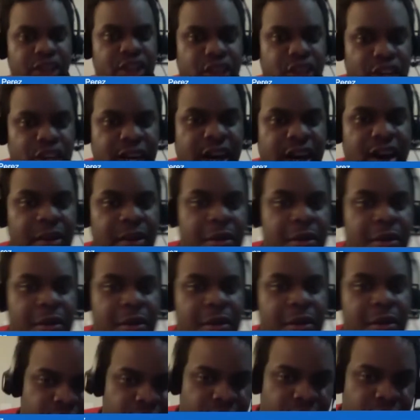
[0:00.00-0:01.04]
Argentinian government
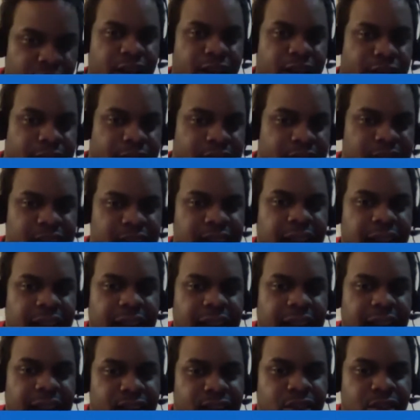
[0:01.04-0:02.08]
was trying to get all these
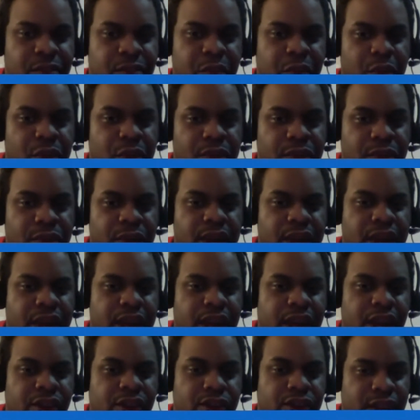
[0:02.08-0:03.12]
Italians to move
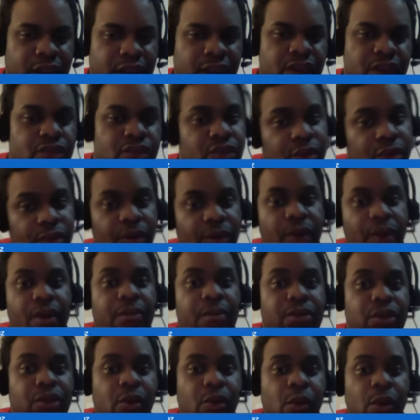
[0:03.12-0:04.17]
into the country for them to
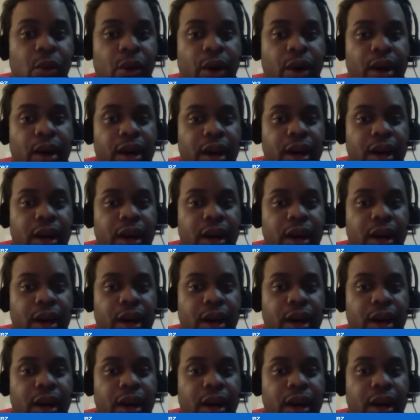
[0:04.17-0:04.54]
work